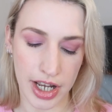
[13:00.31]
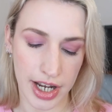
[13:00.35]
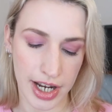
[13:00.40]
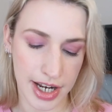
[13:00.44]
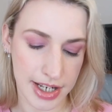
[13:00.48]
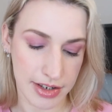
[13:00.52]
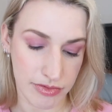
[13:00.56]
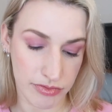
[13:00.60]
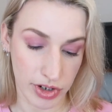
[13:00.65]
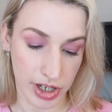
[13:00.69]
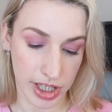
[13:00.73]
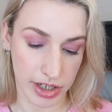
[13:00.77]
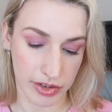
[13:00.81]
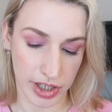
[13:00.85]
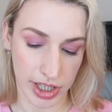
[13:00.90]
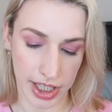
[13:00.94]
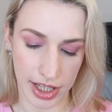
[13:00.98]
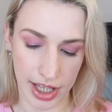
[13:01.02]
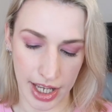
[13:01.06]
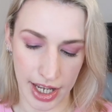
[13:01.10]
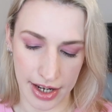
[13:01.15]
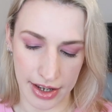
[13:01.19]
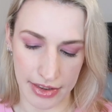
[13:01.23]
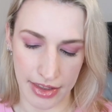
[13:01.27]
nice, really really
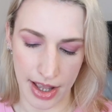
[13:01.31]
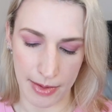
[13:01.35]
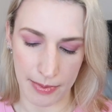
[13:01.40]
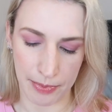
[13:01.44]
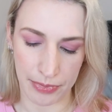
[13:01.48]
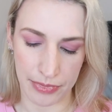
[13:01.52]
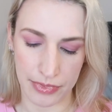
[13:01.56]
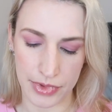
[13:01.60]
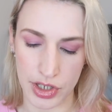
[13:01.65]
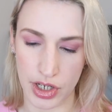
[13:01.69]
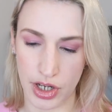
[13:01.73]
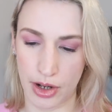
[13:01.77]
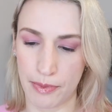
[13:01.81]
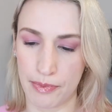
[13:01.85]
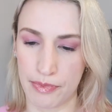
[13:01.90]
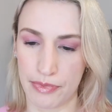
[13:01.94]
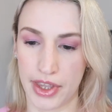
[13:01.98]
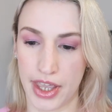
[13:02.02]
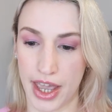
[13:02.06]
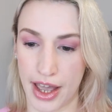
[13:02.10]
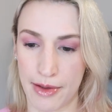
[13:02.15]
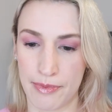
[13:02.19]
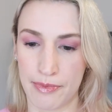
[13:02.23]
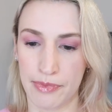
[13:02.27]
like them. So
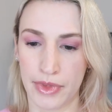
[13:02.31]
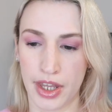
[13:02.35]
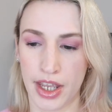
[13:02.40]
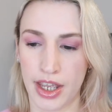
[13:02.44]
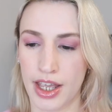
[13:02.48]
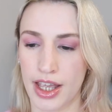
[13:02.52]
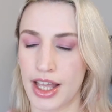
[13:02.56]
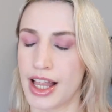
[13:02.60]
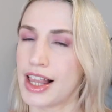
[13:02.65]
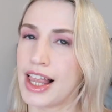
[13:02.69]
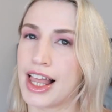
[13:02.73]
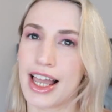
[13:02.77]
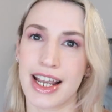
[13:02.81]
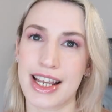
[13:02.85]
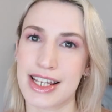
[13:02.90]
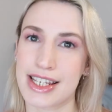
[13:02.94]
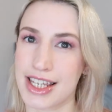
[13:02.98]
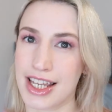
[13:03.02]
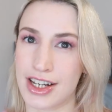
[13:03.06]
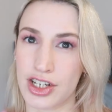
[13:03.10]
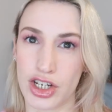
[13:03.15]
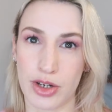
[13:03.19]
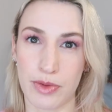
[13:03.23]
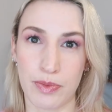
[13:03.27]
yeah, like I
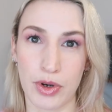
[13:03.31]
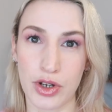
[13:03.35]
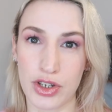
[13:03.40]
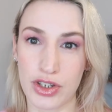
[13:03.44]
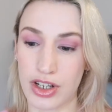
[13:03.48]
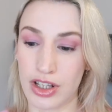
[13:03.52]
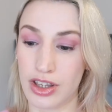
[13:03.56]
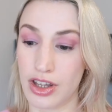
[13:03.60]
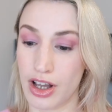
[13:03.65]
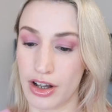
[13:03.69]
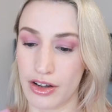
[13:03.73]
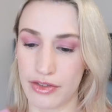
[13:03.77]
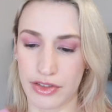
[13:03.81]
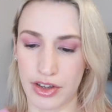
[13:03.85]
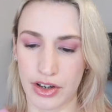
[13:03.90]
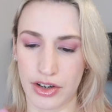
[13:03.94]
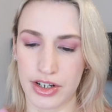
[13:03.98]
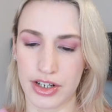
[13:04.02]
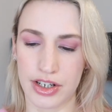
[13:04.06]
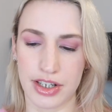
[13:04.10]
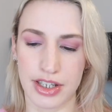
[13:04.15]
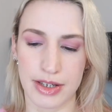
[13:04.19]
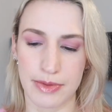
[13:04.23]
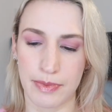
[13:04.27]
said, she puts a lot of thought
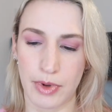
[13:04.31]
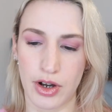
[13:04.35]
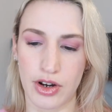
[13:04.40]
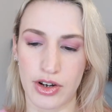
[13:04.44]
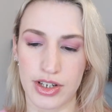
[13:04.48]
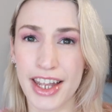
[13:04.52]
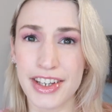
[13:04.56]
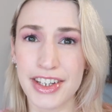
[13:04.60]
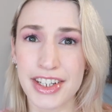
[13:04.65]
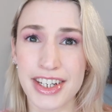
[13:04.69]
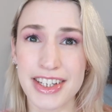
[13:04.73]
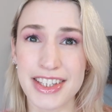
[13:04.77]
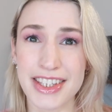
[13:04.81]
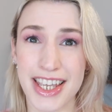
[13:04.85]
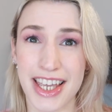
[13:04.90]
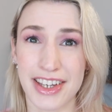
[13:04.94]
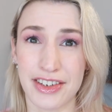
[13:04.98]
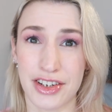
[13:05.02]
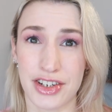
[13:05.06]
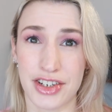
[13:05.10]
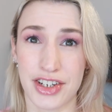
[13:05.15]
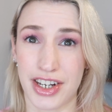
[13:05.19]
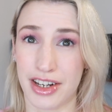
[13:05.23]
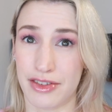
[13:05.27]
into this box, and you can tell
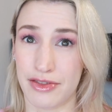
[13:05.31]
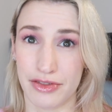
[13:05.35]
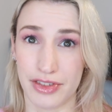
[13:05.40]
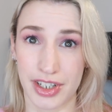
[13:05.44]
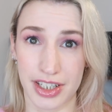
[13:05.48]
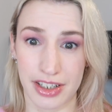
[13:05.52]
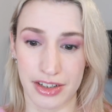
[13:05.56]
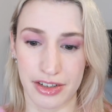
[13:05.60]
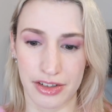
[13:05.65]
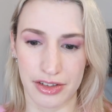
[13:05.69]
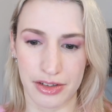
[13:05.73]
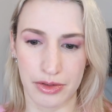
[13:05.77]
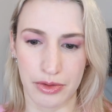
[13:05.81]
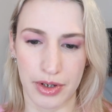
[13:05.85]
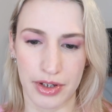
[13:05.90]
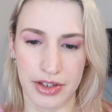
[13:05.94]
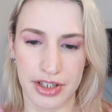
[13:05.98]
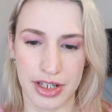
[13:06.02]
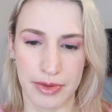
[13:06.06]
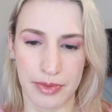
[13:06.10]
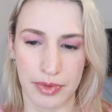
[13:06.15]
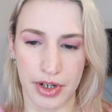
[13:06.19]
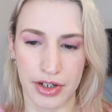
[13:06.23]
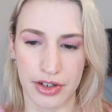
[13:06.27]
because you get really good
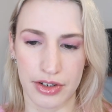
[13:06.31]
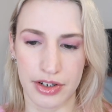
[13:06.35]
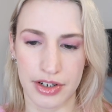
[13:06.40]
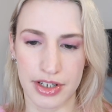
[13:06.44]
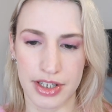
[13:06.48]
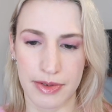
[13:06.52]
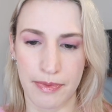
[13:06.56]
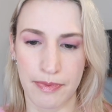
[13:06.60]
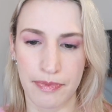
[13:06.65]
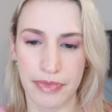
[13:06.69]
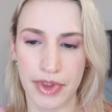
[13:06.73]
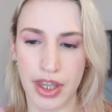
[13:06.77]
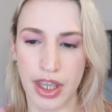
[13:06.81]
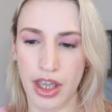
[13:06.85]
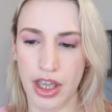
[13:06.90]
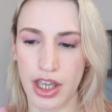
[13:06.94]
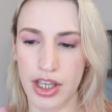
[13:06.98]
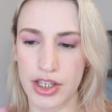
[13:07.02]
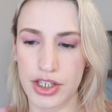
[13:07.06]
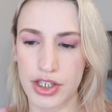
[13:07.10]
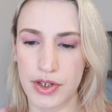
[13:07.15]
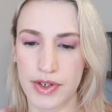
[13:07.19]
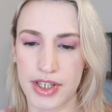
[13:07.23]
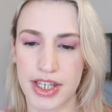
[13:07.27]
quality products.
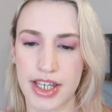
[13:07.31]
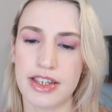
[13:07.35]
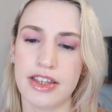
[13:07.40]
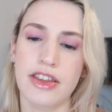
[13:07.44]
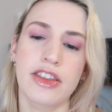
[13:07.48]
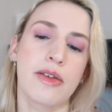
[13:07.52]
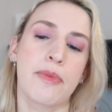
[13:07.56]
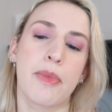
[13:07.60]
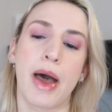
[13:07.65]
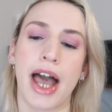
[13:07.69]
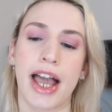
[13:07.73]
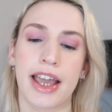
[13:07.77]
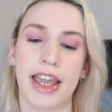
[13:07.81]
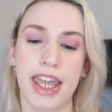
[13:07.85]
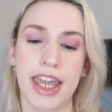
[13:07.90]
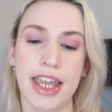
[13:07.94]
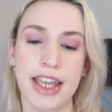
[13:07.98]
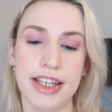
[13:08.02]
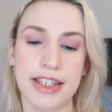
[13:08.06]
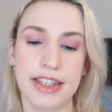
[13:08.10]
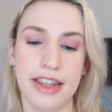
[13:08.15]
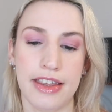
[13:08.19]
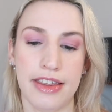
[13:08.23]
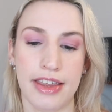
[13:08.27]
So it says on the back,
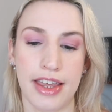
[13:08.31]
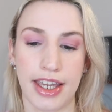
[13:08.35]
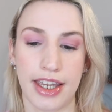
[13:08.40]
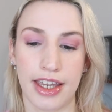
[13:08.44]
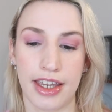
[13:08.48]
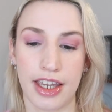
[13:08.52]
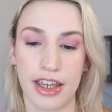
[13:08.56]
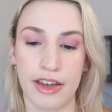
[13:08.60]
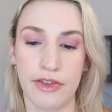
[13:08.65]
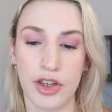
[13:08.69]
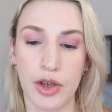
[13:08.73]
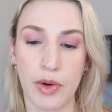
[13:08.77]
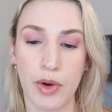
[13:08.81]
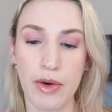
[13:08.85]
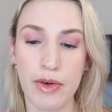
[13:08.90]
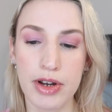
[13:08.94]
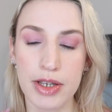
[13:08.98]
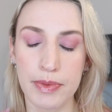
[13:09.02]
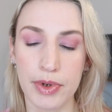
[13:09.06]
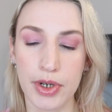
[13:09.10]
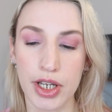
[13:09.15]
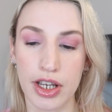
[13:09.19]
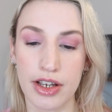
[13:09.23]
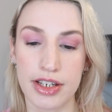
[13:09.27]
here's the thing, if you
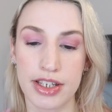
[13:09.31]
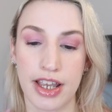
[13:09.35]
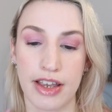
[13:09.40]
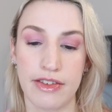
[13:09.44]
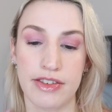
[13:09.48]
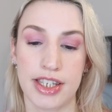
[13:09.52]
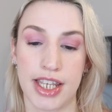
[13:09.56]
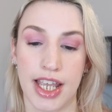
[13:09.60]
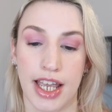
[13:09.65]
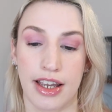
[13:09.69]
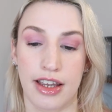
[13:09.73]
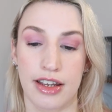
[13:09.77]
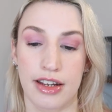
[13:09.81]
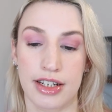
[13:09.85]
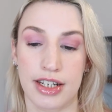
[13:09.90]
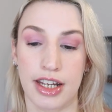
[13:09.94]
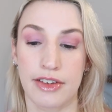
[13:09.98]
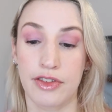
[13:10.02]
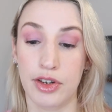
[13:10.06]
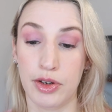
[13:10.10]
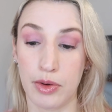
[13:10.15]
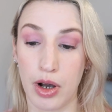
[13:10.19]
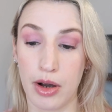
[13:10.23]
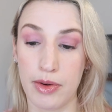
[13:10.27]
always put yourself second,
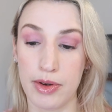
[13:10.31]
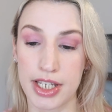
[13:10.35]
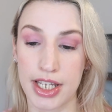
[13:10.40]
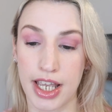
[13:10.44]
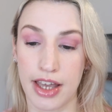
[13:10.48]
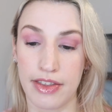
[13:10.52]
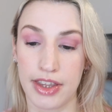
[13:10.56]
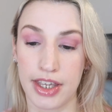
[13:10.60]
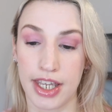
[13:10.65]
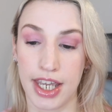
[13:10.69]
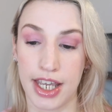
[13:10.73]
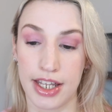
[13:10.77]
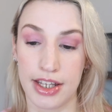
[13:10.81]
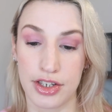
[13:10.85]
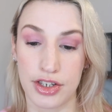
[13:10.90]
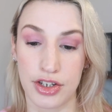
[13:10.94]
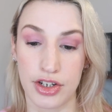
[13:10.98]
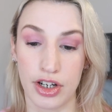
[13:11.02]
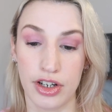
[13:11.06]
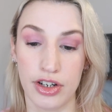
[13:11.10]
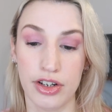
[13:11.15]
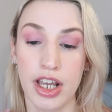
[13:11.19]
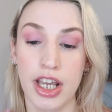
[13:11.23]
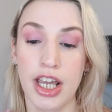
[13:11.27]
if you always get the kids
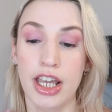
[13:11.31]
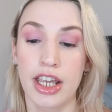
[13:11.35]
done,